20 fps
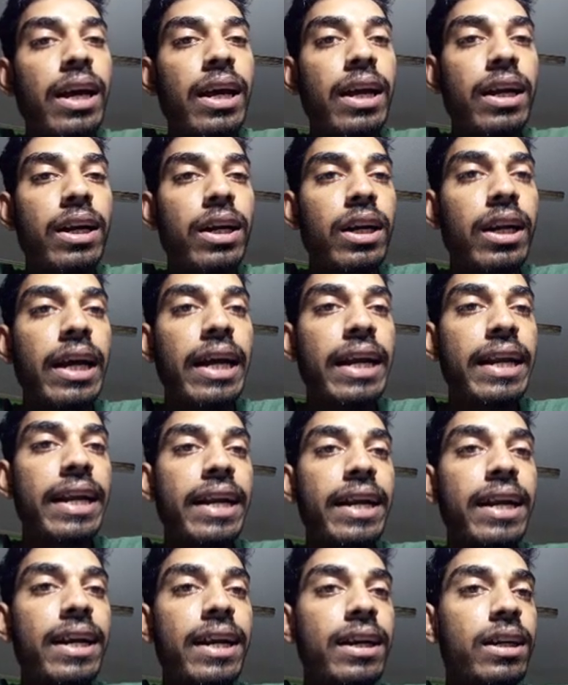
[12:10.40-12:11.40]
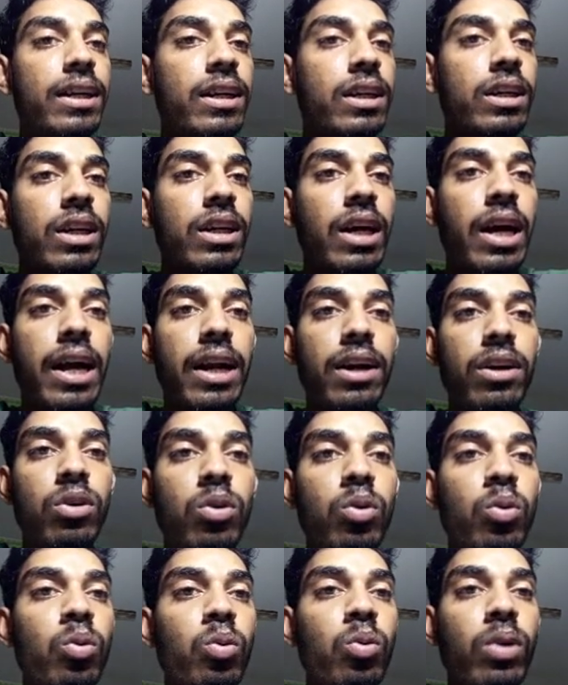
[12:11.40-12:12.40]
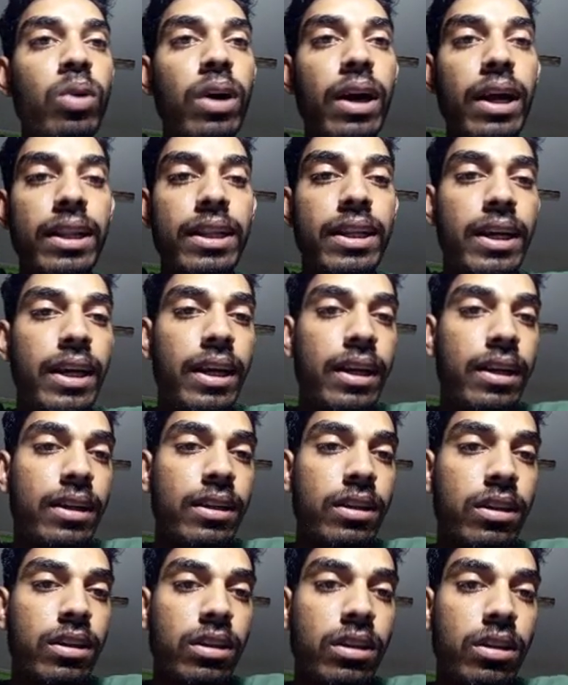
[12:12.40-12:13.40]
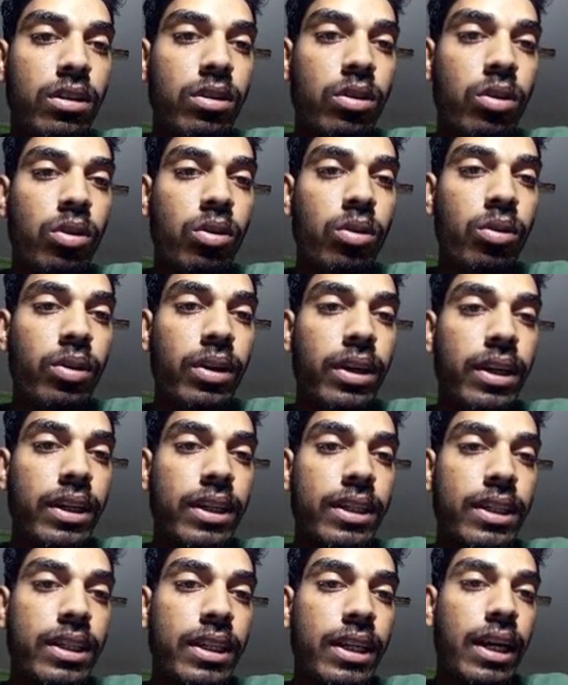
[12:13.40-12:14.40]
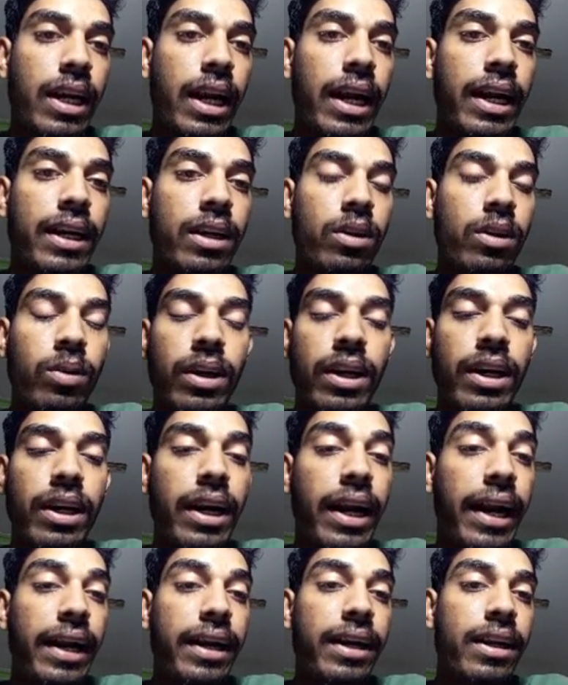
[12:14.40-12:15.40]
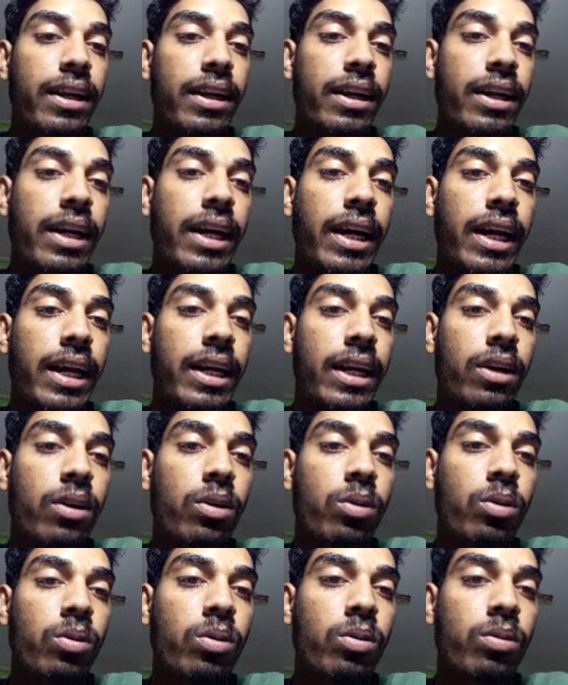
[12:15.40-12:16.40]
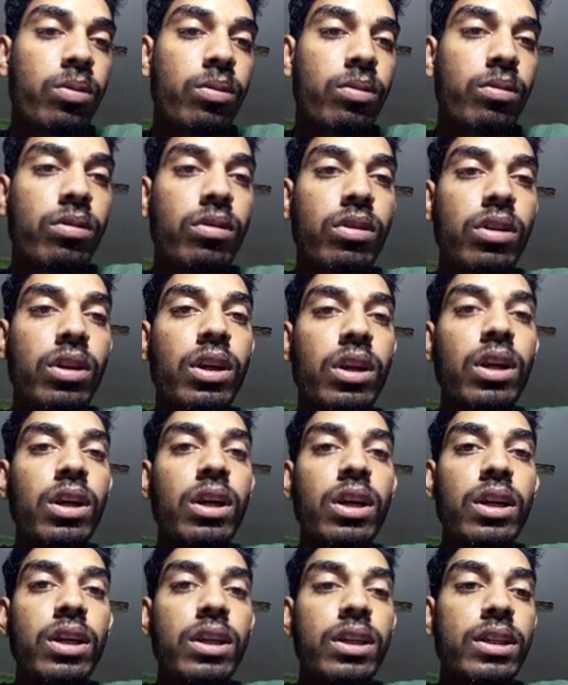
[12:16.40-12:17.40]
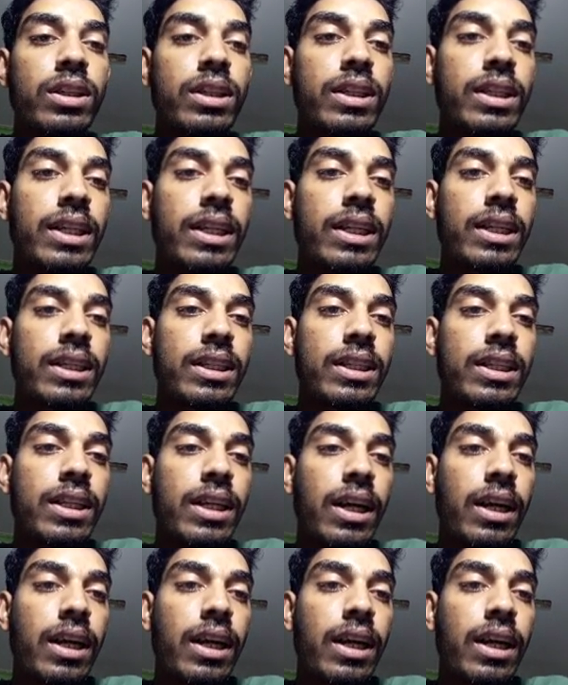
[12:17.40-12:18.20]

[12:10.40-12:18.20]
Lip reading: Na2 are there, or we can write Na2. C is there.